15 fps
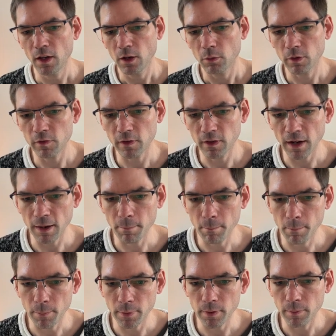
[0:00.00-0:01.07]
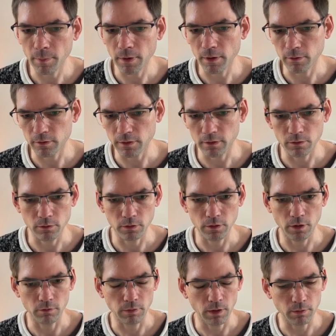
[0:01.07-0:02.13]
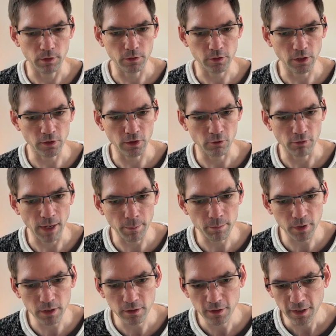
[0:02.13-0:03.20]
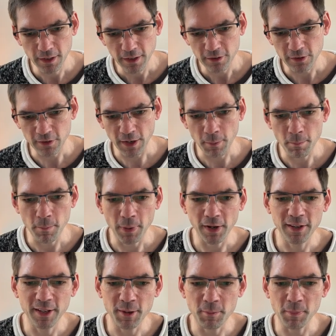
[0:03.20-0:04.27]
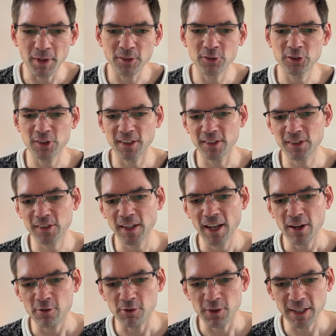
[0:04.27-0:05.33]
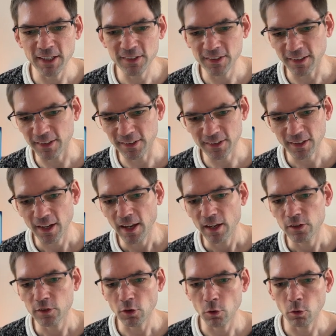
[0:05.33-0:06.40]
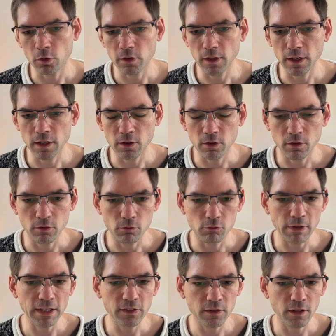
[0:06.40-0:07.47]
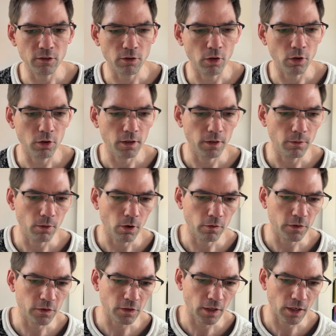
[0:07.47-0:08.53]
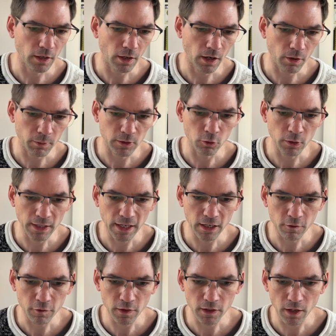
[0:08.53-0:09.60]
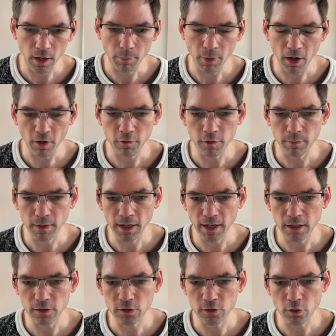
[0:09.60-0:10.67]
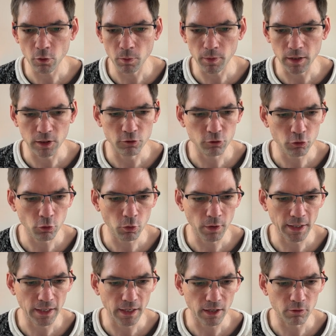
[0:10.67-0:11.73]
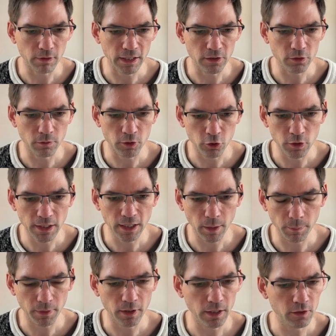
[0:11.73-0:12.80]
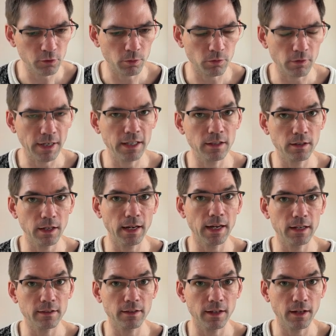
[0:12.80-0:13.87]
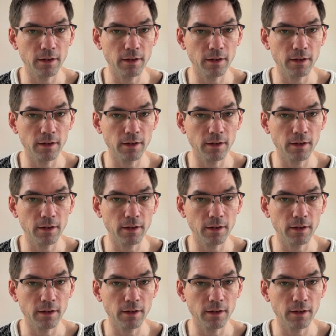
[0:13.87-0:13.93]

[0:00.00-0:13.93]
with their I was going to say rambling, the bunches races. So they're racing along. Obviously, are we doing anything apart from that? So we're controlling a race of unique abilities. We're right, they had